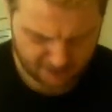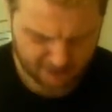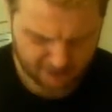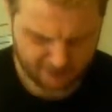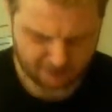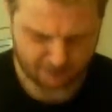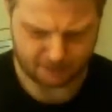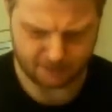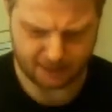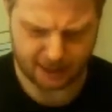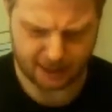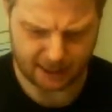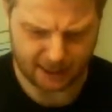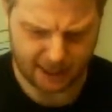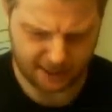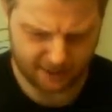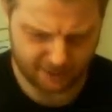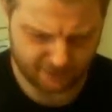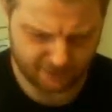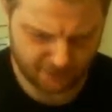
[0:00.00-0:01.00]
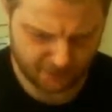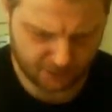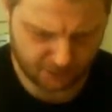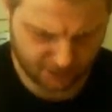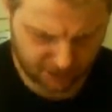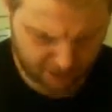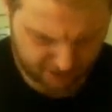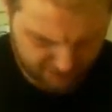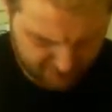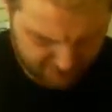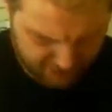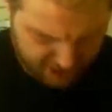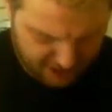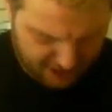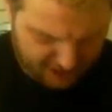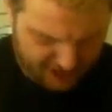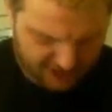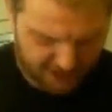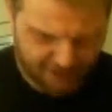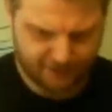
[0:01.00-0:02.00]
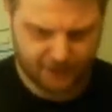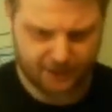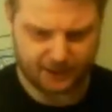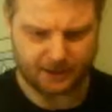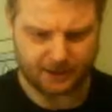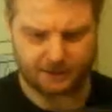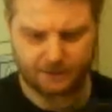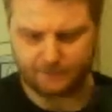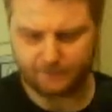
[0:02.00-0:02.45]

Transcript: Oh, the ladder's fallen off. That's never good.